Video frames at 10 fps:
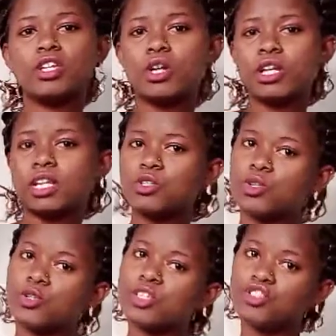You don't need
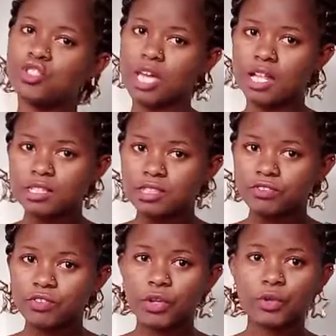to use
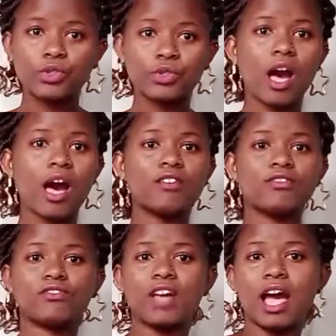gels for you to
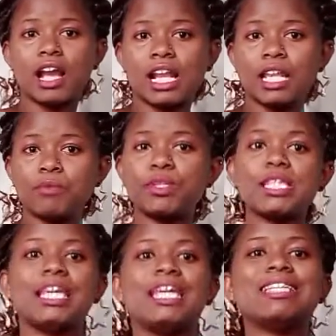have a clean
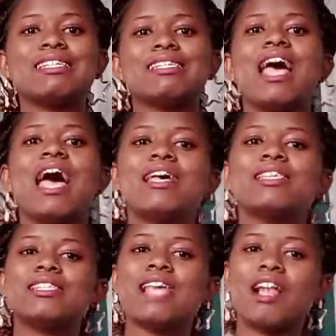pussy. It is
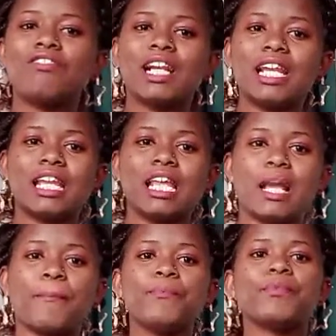
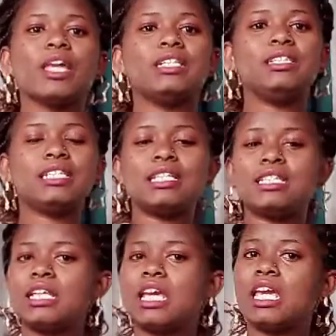self-cleaning.
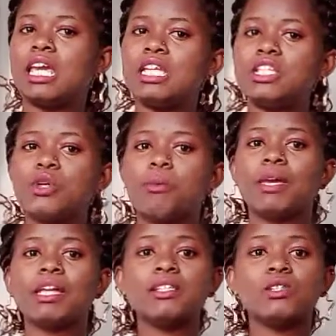Just eat your
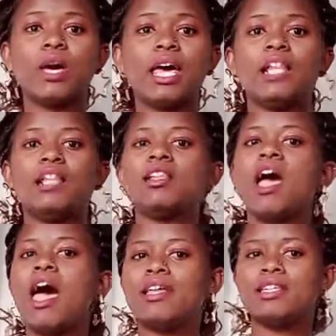meals well,
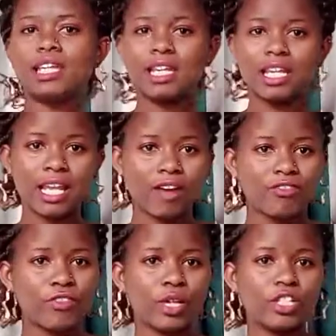take
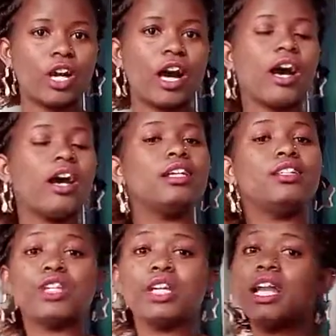enough water,
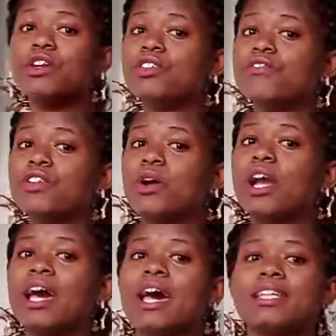drink a lot of
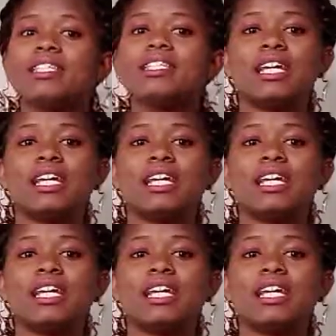yogurt,